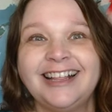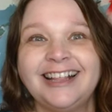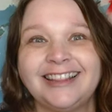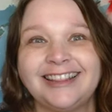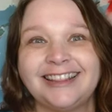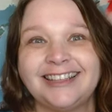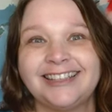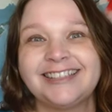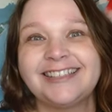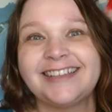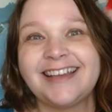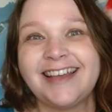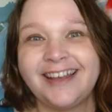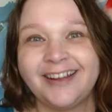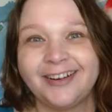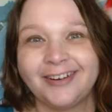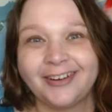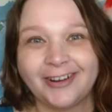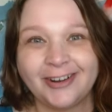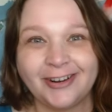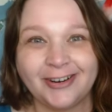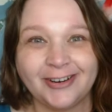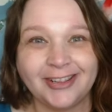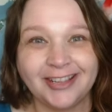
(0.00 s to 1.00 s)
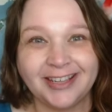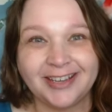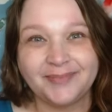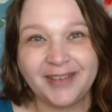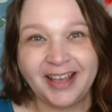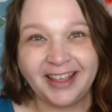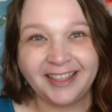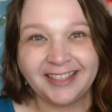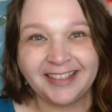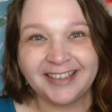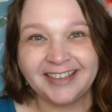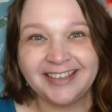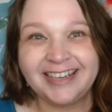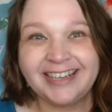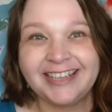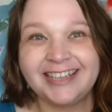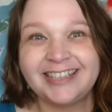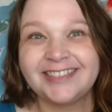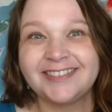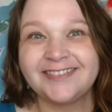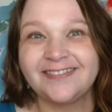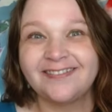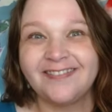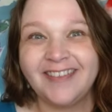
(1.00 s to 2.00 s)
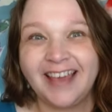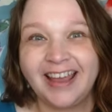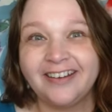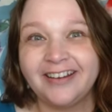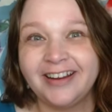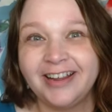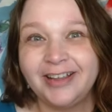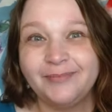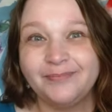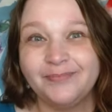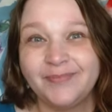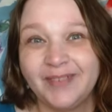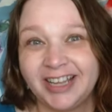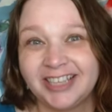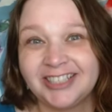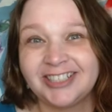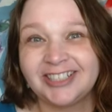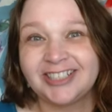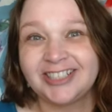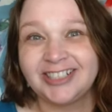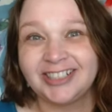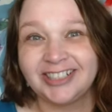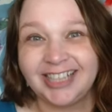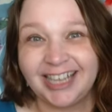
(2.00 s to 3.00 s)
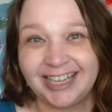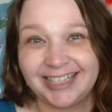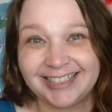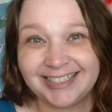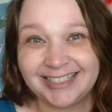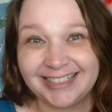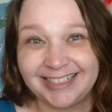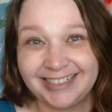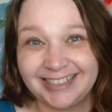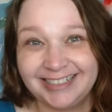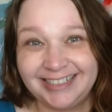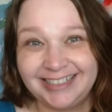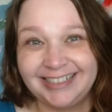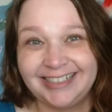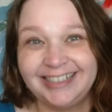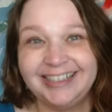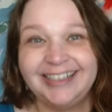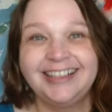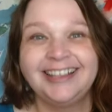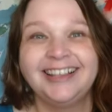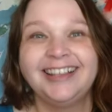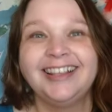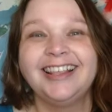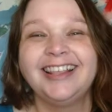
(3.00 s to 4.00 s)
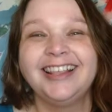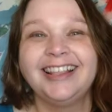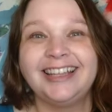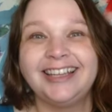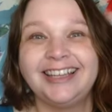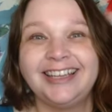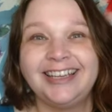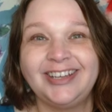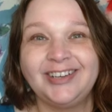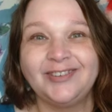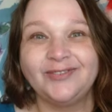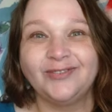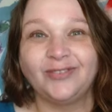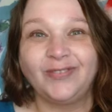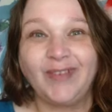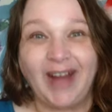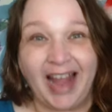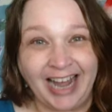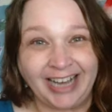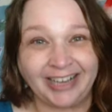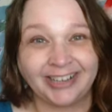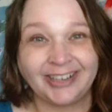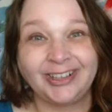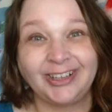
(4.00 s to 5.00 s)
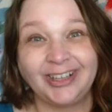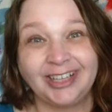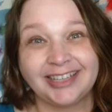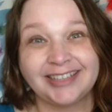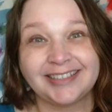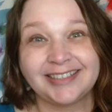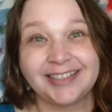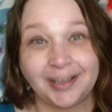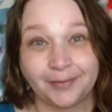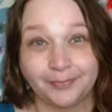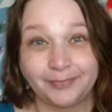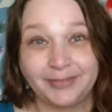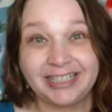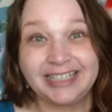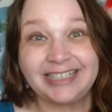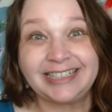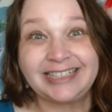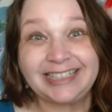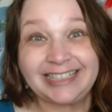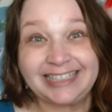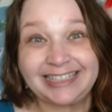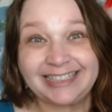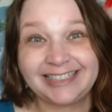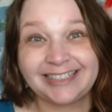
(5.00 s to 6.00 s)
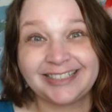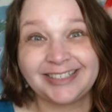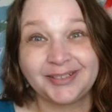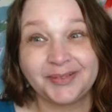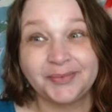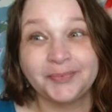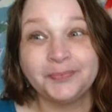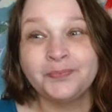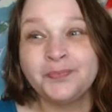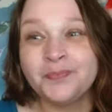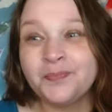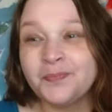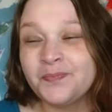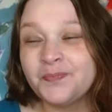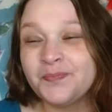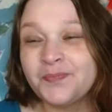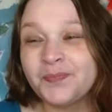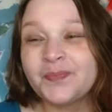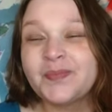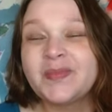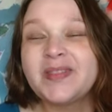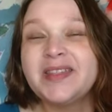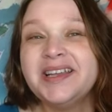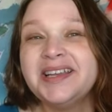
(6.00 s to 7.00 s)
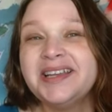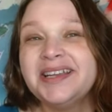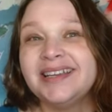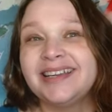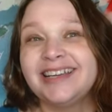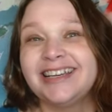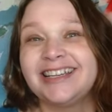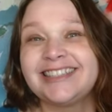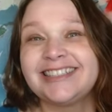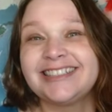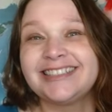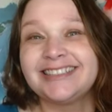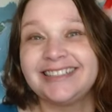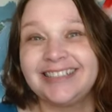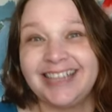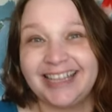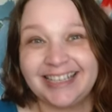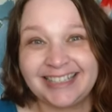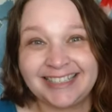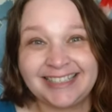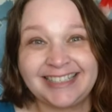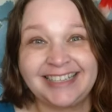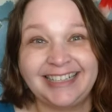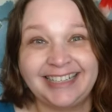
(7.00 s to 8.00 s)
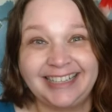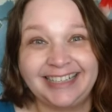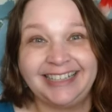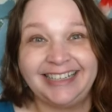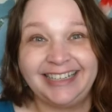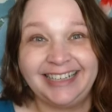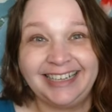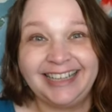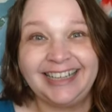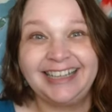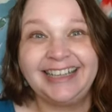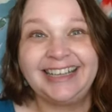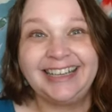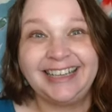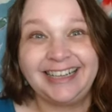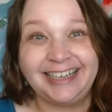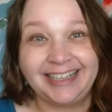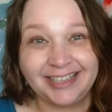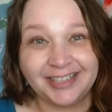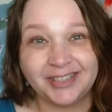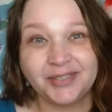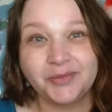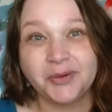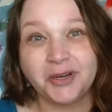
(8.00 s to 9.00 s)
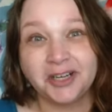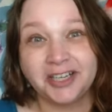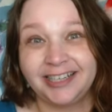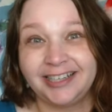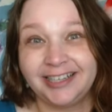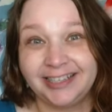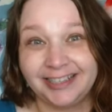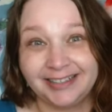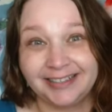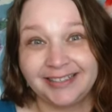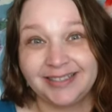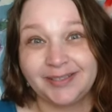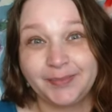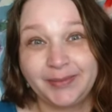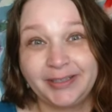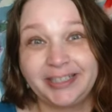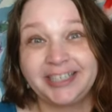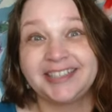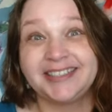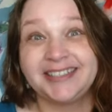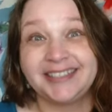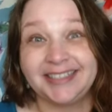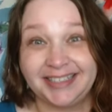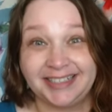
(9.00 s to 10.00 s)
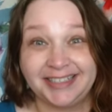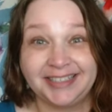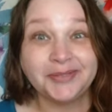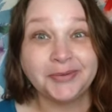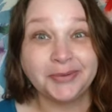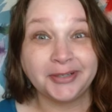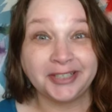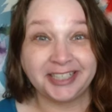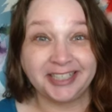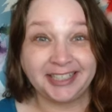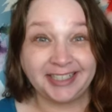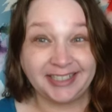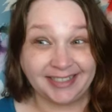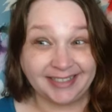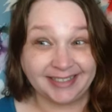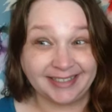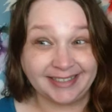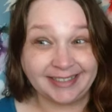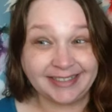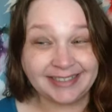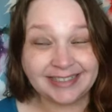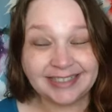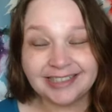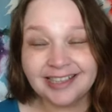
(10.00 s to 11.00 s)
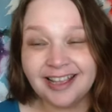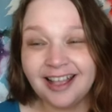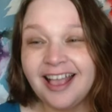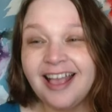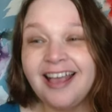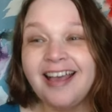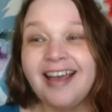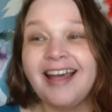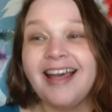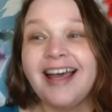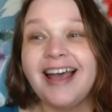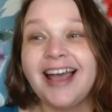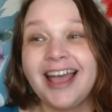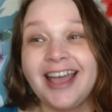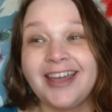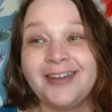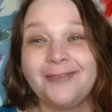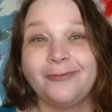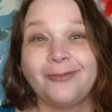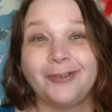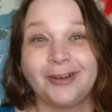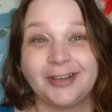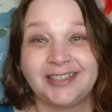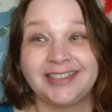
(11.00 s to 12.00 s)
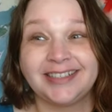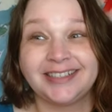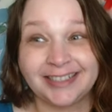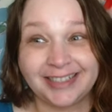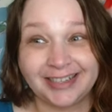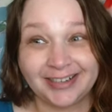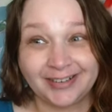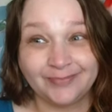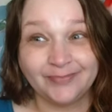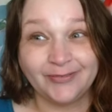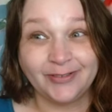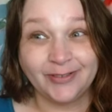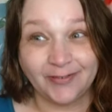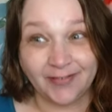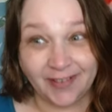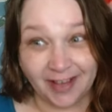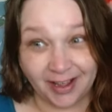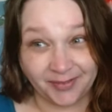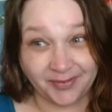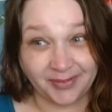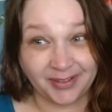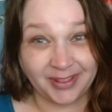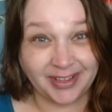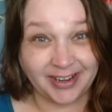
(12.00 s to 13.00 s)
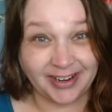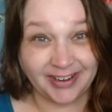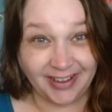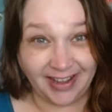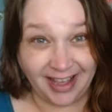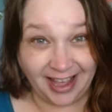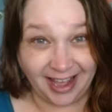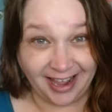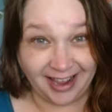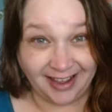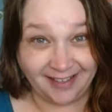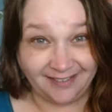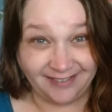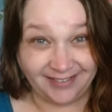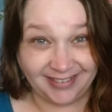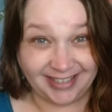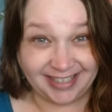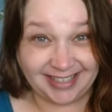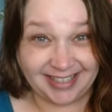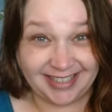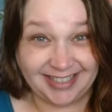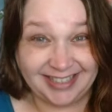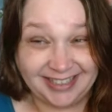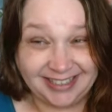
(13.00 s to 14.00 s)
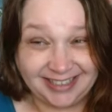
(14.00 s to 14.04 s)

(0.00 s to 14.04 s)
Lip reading: hair curling method is very much a lesson in radical acceptance. It's a lesson in it is what it is because it is what it is, and we're just gonna move on with our lives.